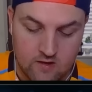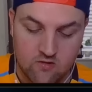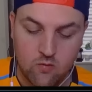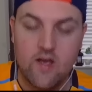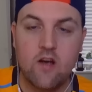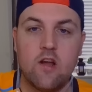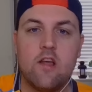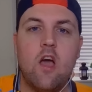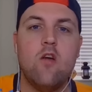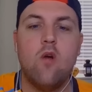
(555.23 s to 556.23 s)
So we are going to
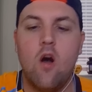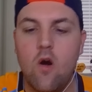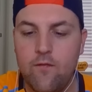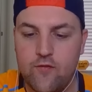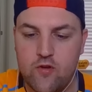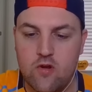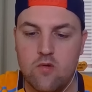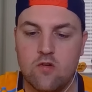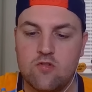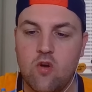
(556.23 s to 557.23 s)
go on
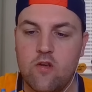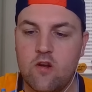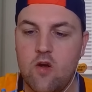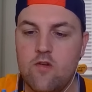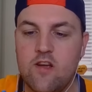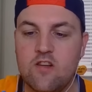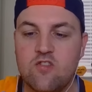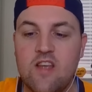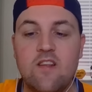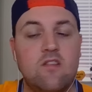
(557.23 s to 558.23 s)
to Cyclone. You can
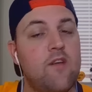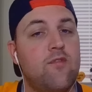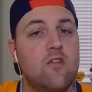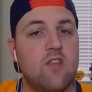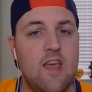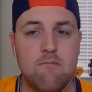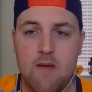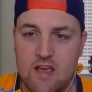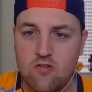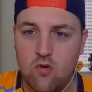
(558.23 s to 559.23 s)
see the difference it
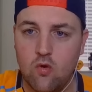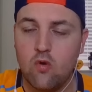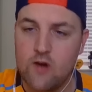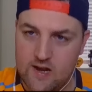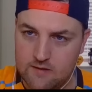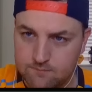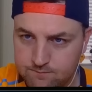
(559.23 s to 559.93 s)
makes already.